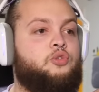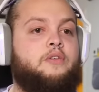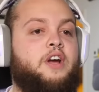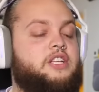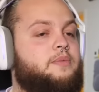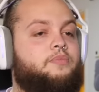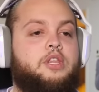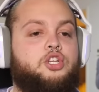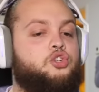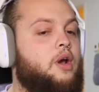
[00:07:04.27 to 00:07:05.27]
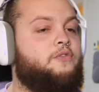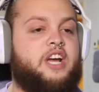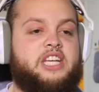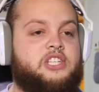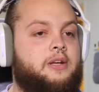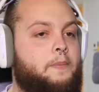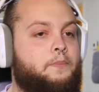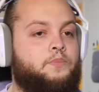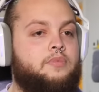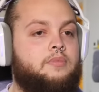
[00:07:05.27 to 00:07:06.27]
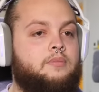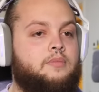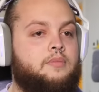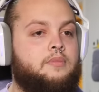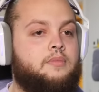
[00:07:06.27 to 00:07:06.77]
they could be. He is supposed to arrive at 3